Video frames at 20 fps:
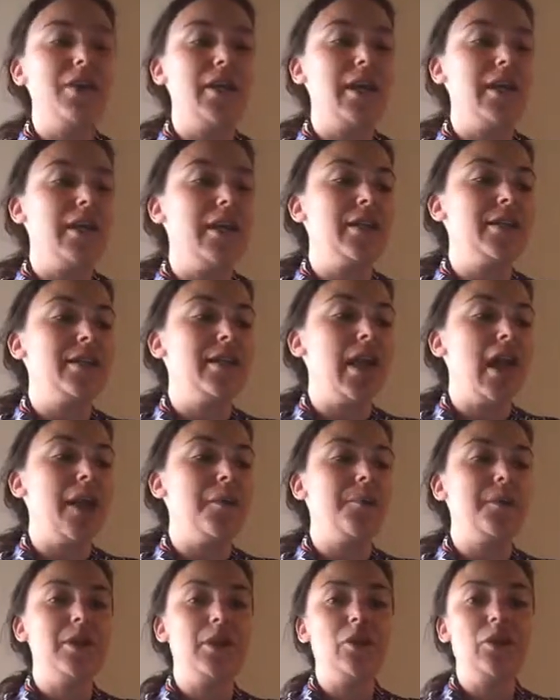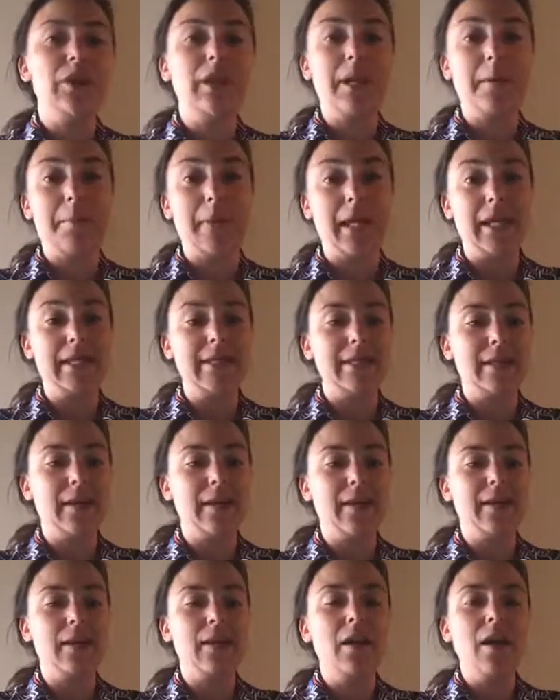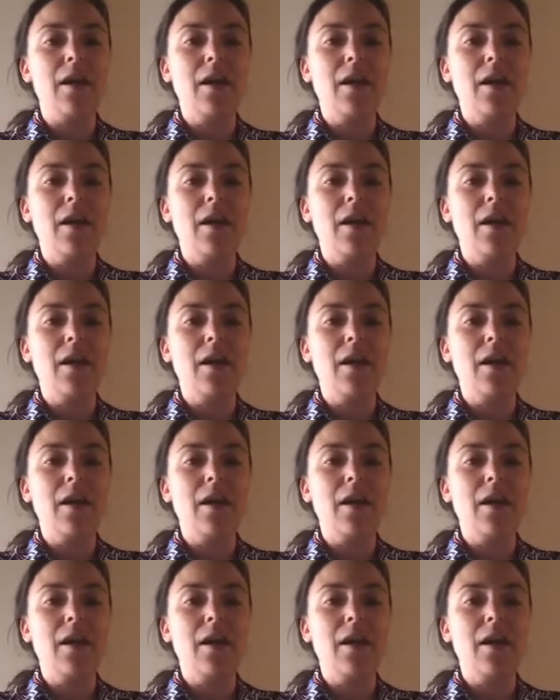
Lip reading: and it's absolutely amazing.